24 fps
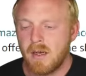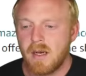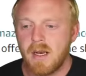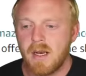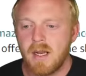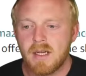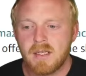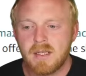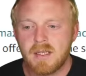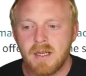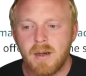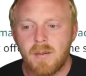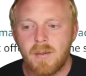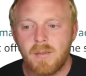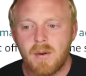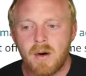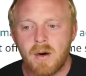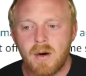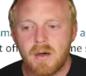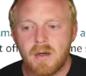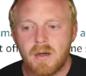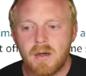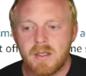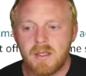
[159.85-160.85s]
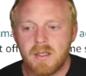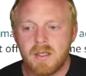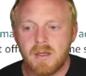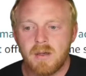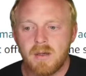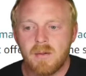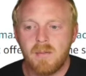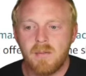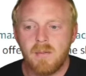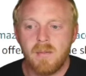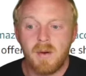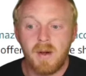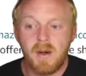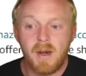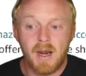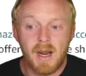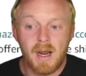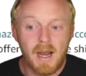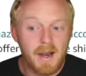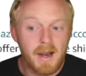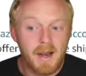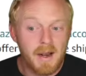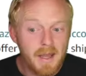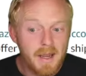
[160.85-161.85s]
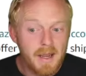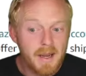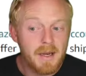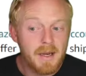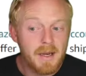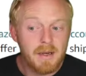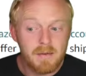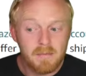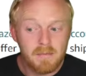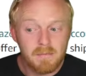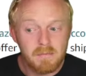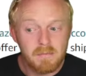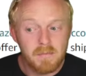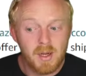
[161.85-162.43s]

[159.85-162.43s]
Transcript: Next up are some Nylite.